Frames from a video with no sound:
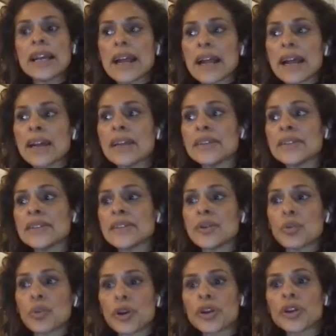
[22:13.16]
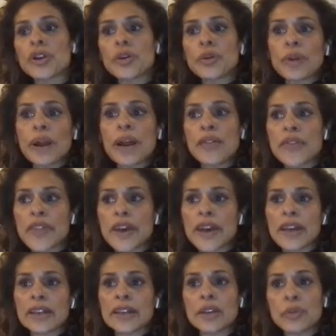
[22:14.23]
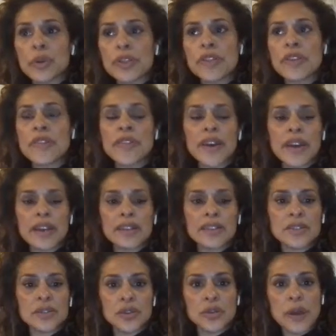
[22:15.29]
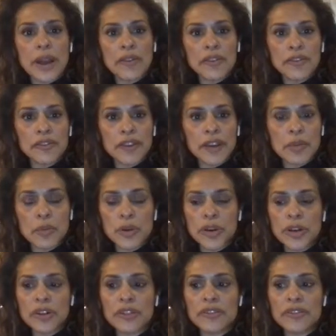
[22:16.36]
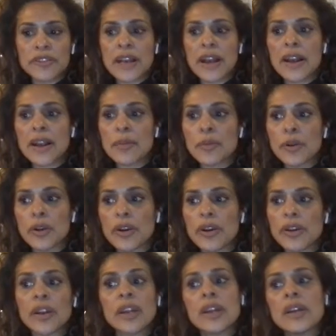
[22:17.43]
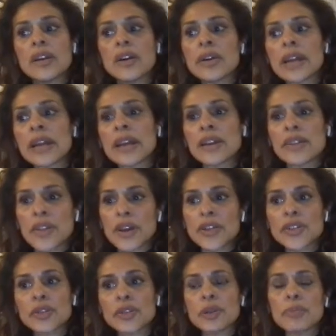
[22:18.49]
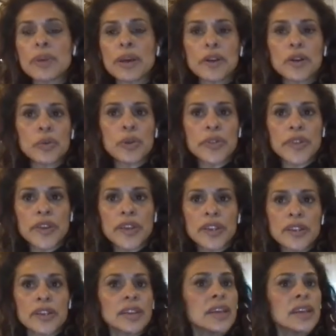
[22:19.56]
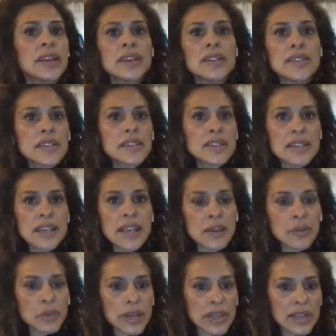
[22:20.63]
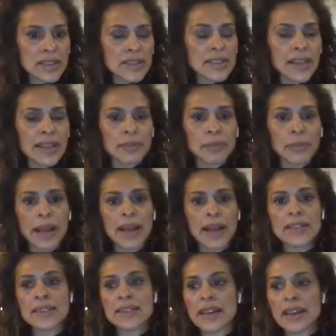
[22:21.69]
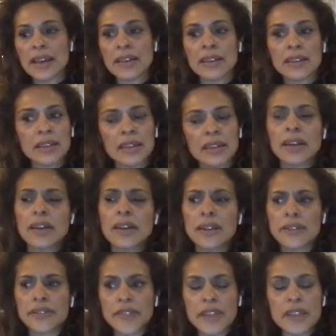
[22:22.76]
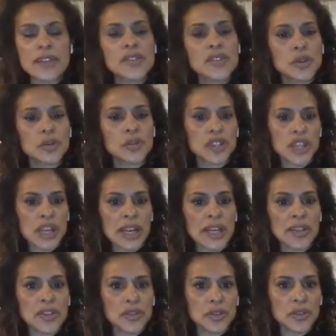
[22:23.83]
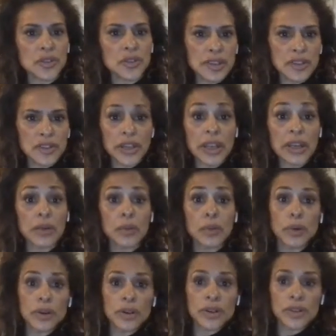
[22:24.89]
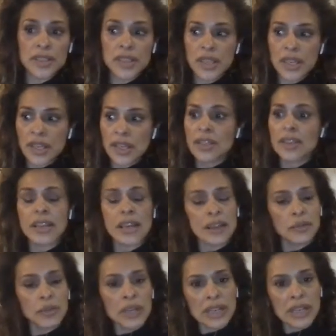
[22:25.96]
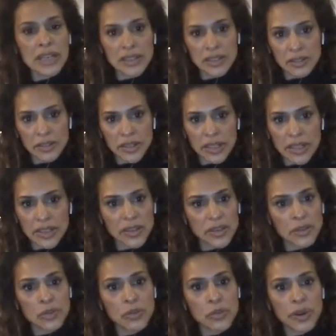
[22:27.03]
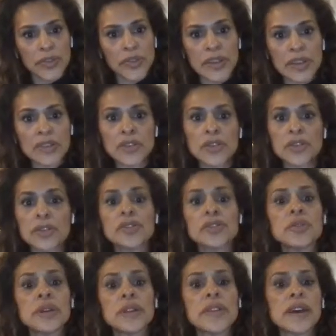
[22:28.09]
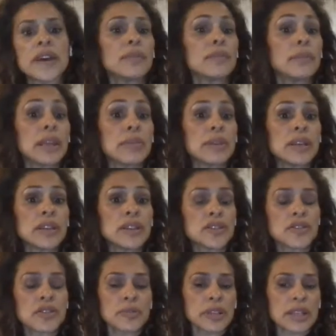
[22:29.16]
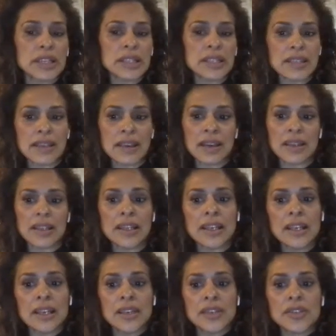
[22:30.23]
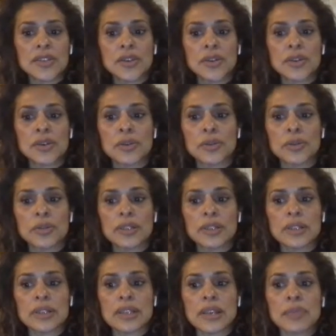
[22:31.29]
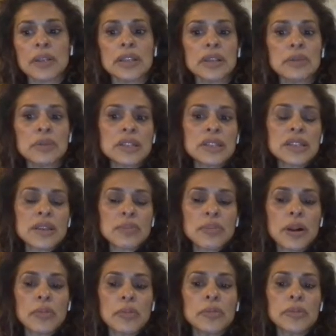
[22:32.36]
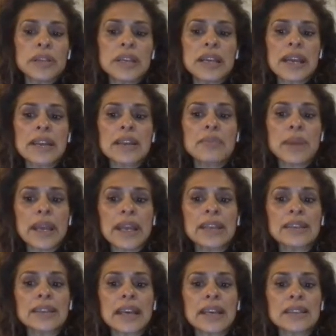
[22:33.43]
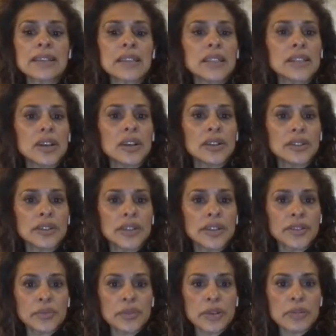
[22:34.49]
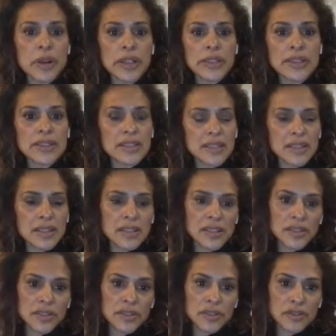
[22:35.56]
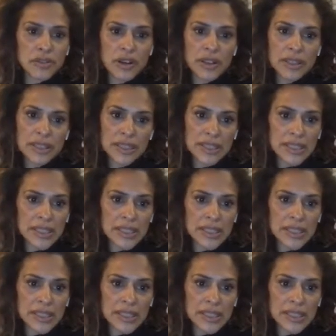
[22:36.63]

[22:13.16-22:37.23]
and work around that and within that. So you have a framework of time where, okay, I should be better within 6 to 8 weeks, and past that, if things don't change or things are getting worse, then we need to look into what things are you doing that may be contributing to that. So typically we'd say probably any pain lasting longer than 3 months is considered chronic.